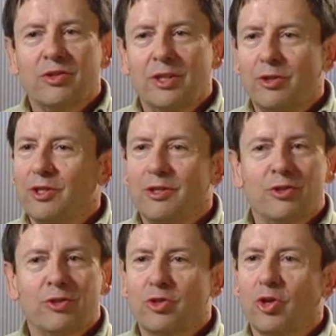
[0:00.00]
This
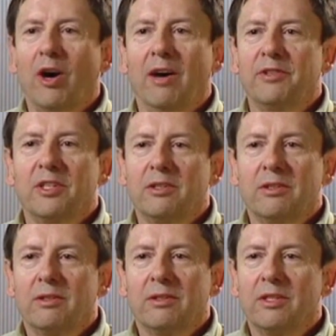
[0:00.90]
is soft.
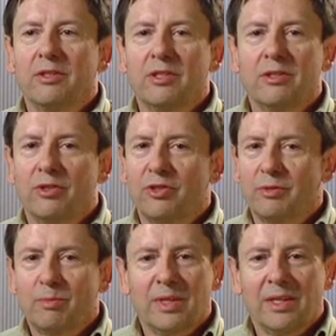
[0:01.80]

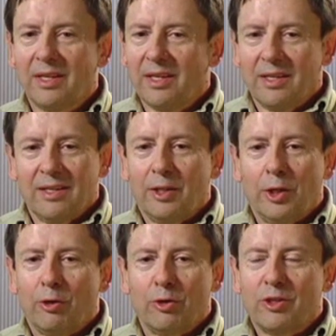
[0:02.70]

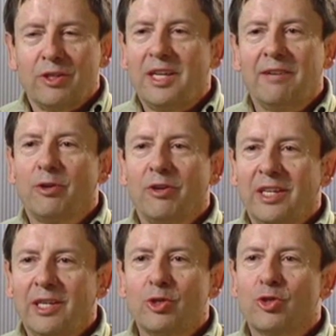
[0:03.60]
There's never
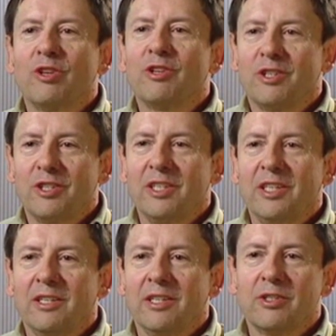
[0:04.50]
any
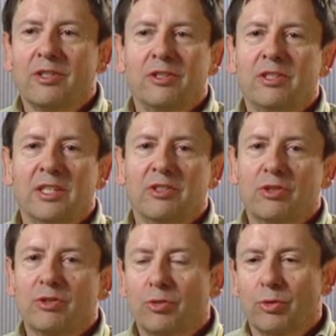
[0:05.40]
certainty to
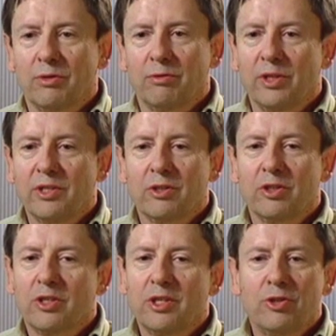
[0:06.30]
this sort of
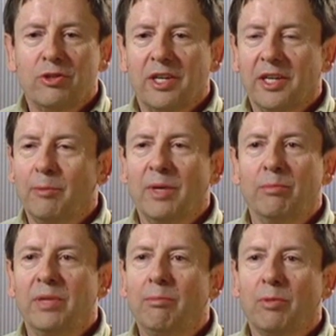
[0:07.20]
research because you're talking
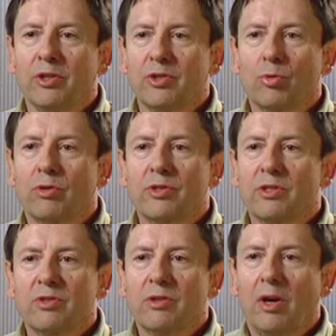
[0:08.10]
about people as
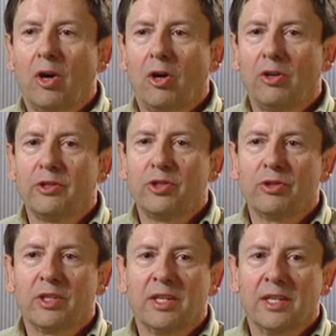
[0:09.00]
sources. All that you
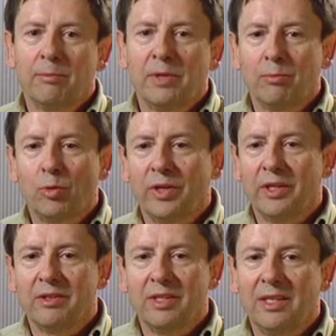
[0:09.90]
can come up
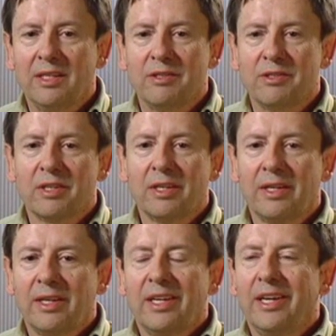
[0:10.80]
with is
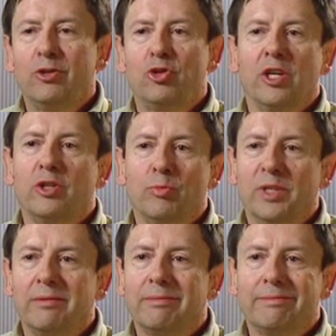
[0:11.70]
a judgment.